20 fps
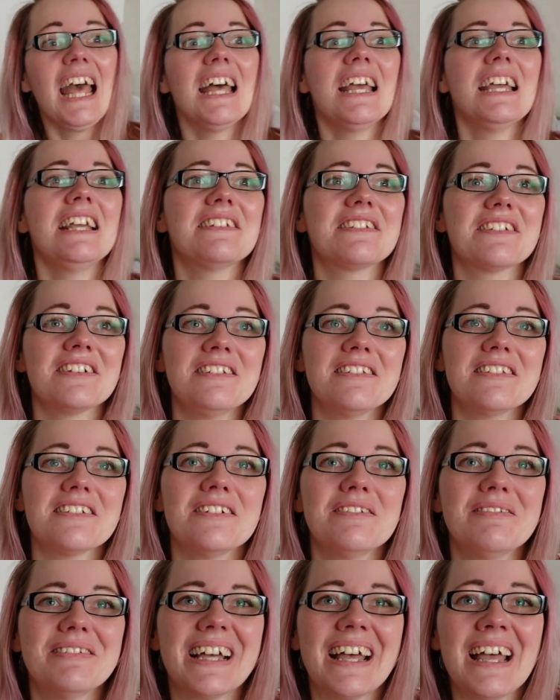It's
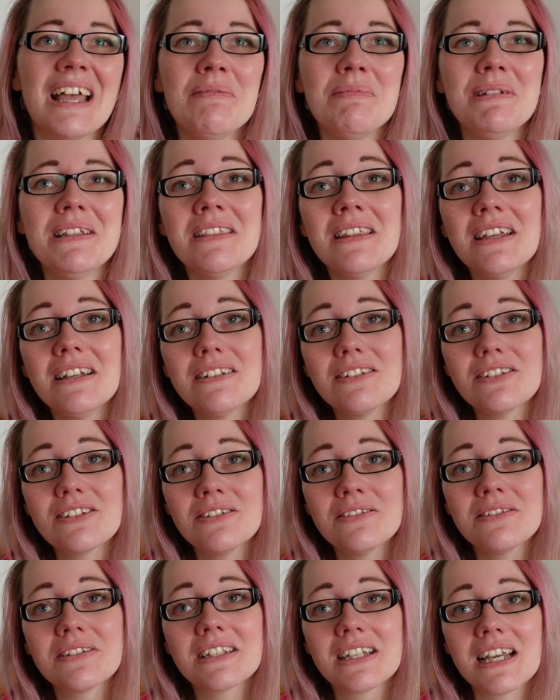also, I mean, they
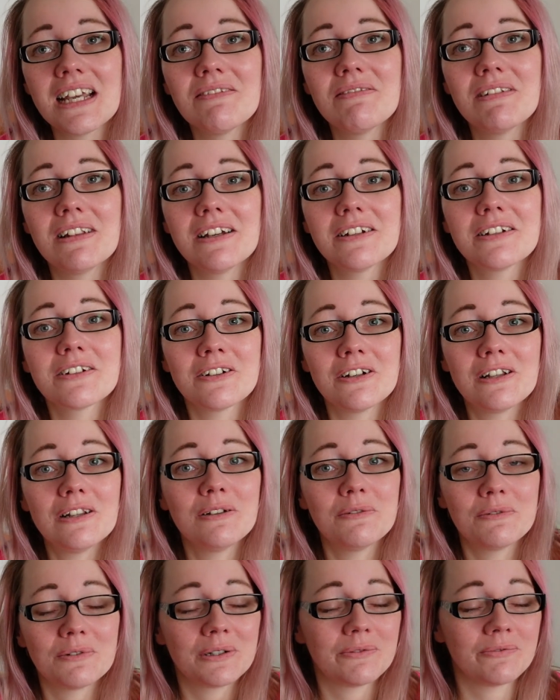don't have a lot of
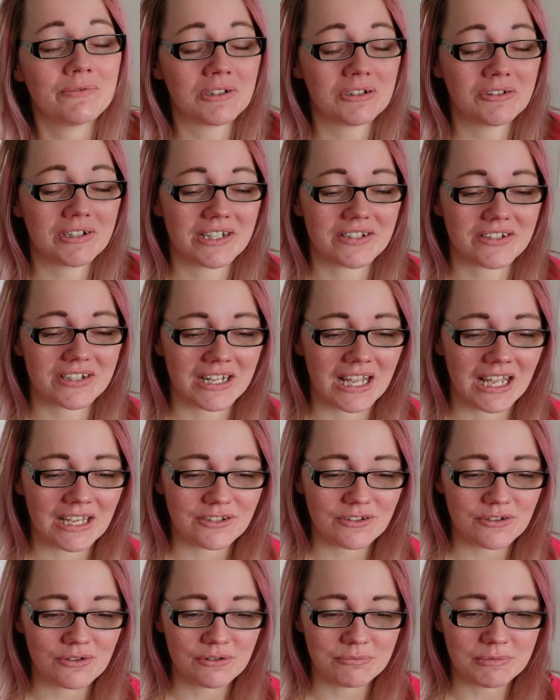color variation. I
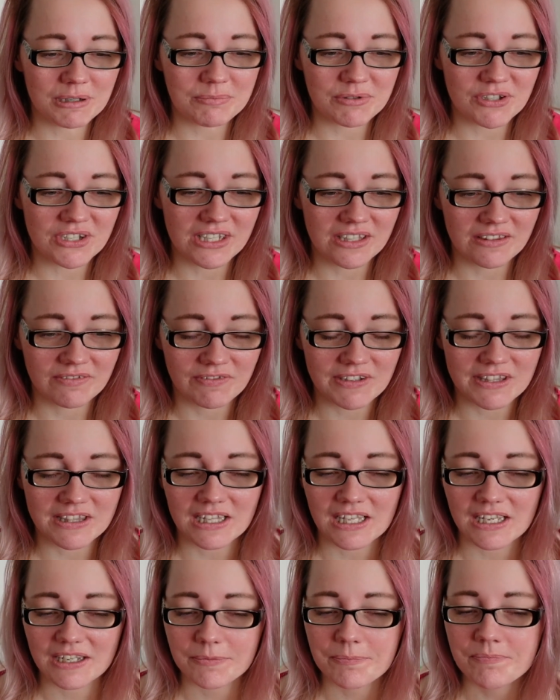do remember seeing them with
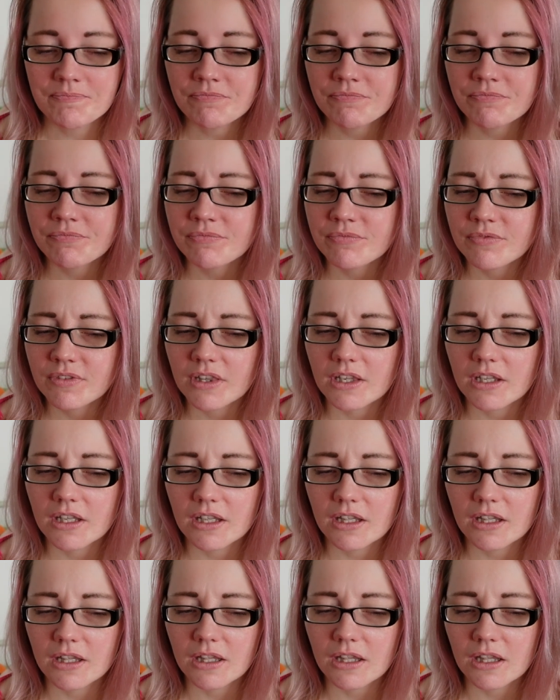like,
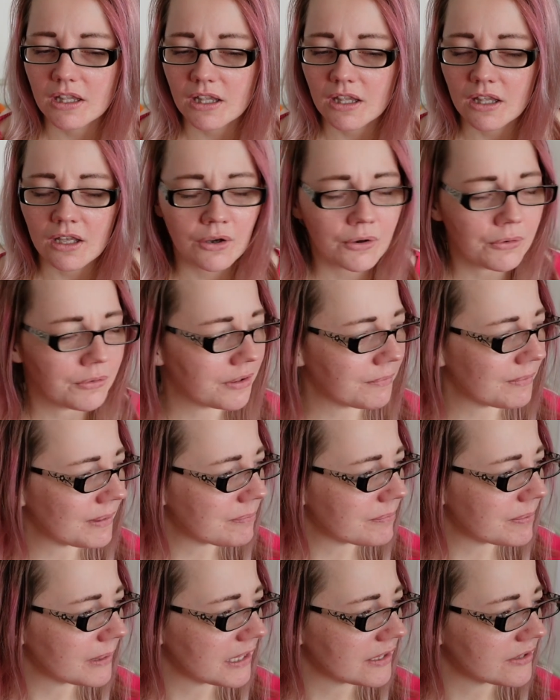oh, the
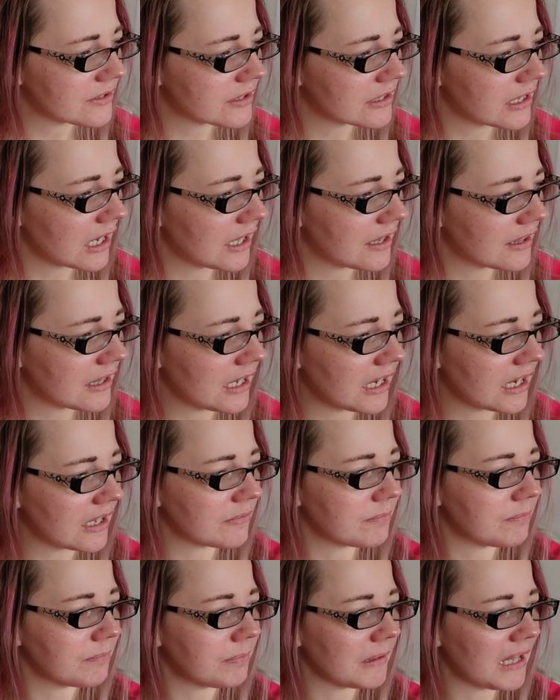web page. They had
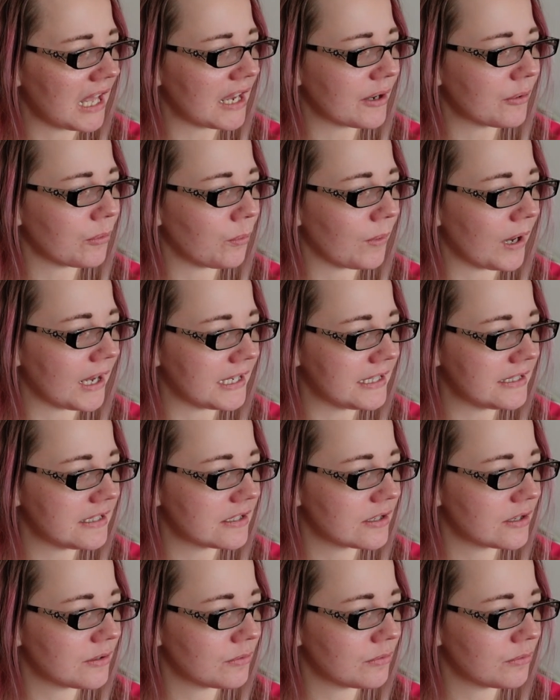black,
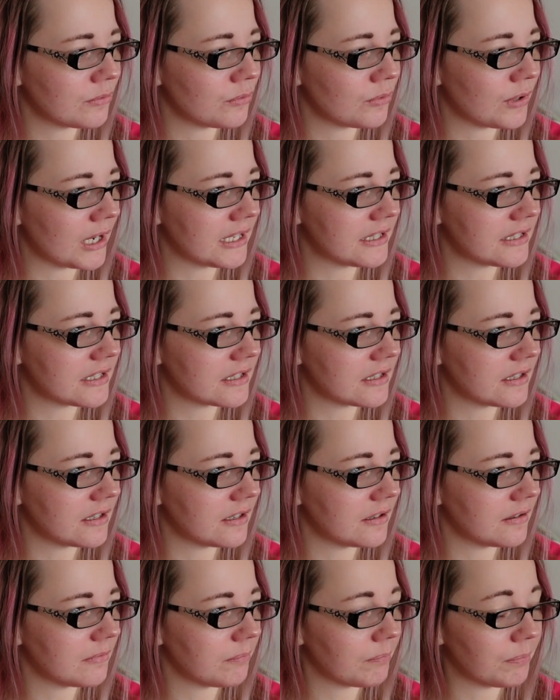white, red,
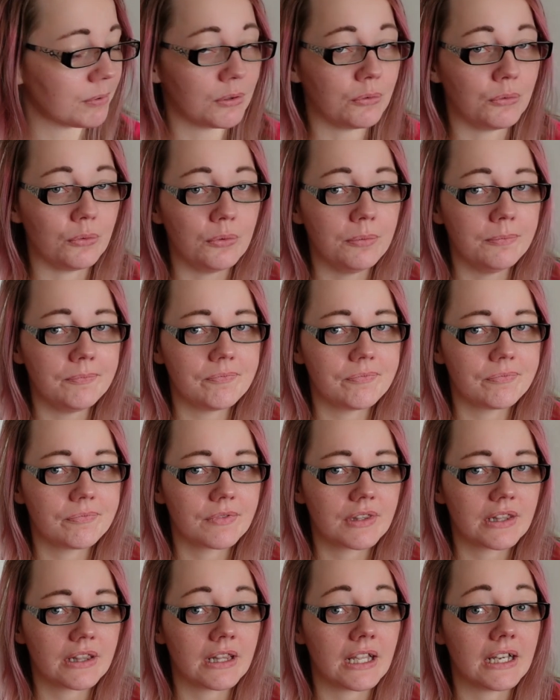blue,
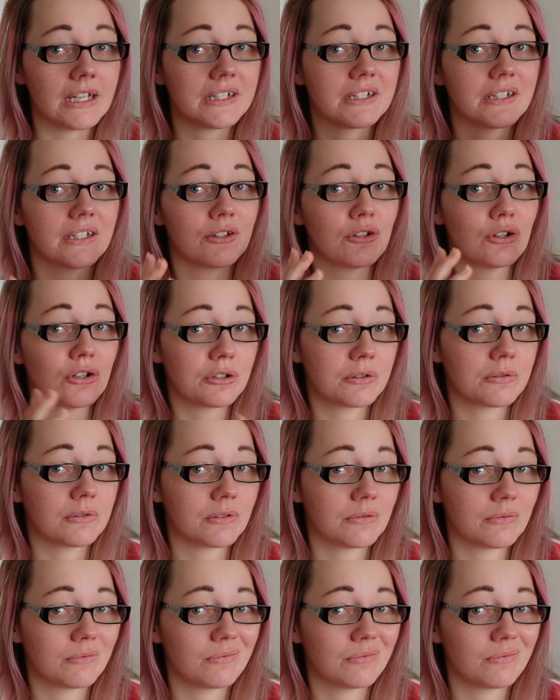like dark